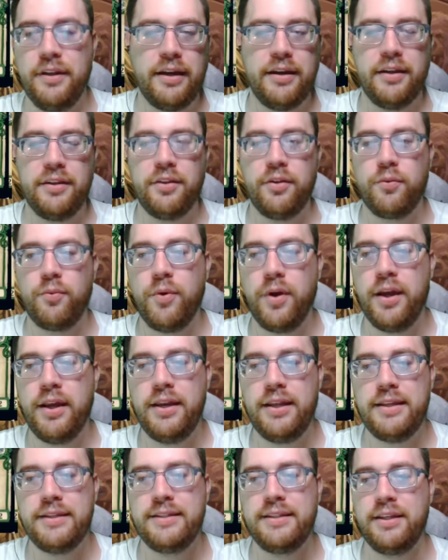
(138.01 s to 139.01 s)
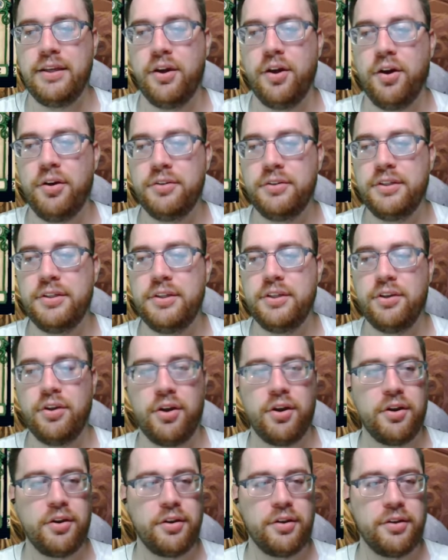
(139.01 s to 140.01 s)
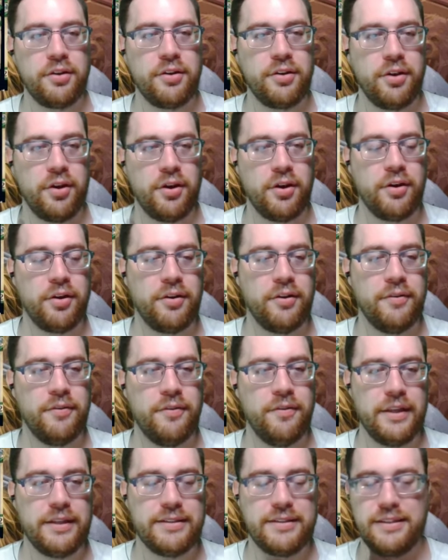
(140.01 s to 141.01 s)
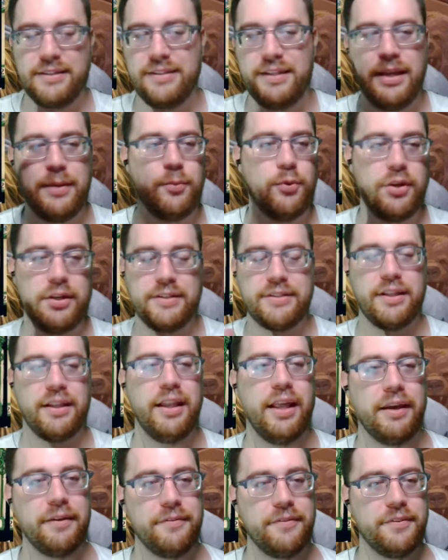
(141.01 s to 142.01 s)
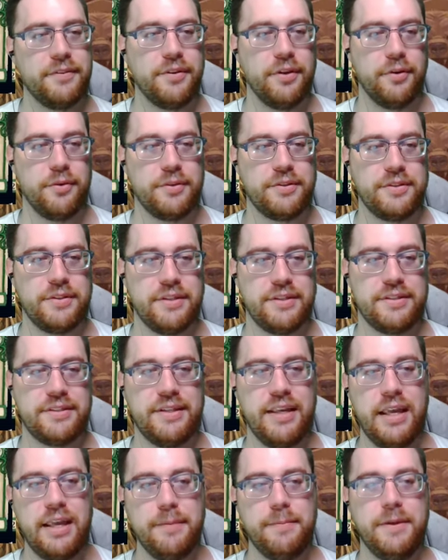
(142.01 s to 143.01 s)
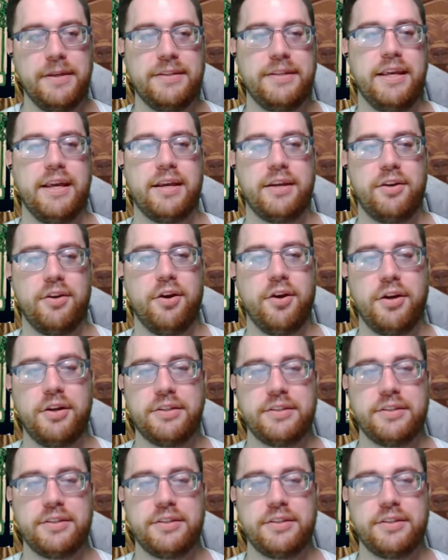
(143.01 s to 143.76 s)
And on the right is the alternate art card that's the same one as the left. So it's the same exact card.